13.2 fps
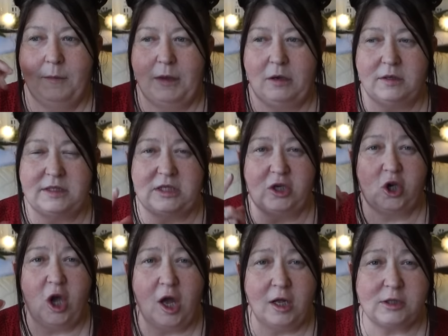because the
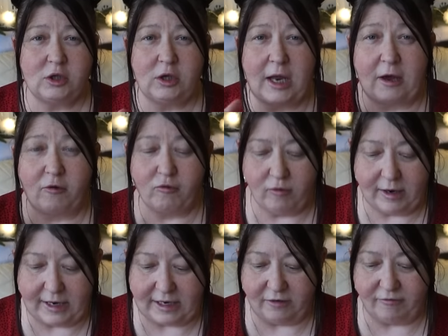curls are like
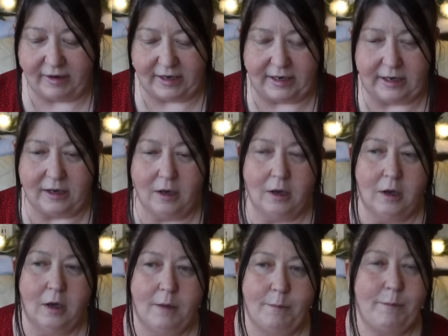really, really
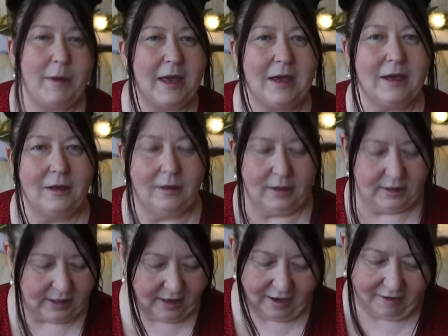big,
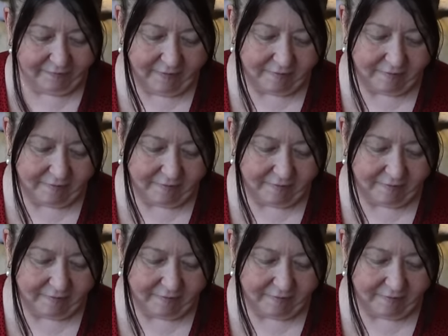and I